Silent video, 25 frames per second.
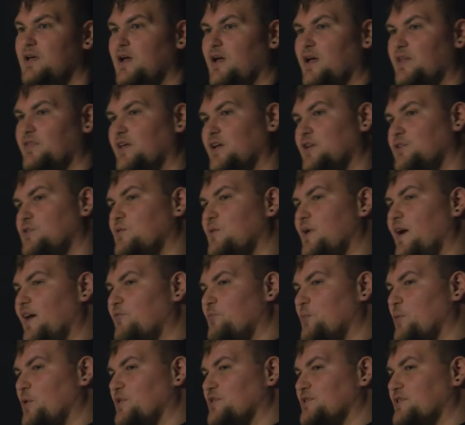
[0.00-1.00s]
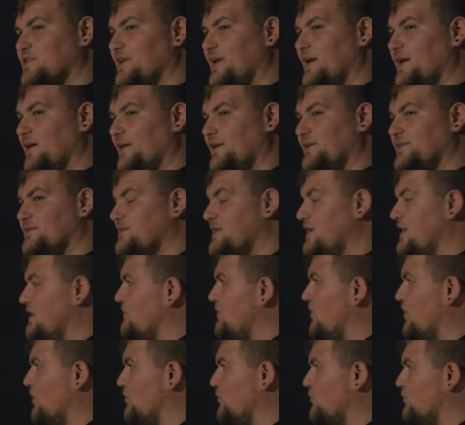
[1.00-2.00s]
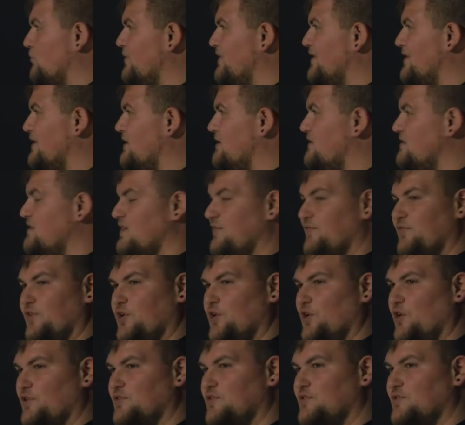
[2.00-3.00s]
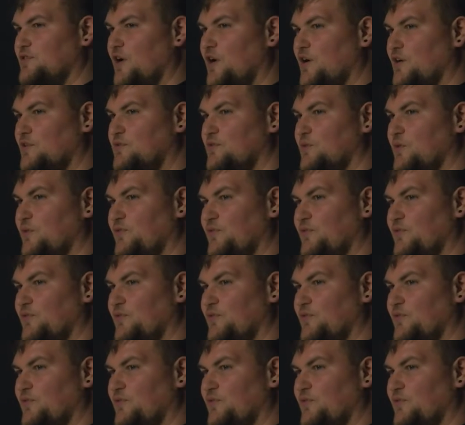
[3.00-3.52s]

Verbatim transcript: and then you have personalities that are really difficult to talk to.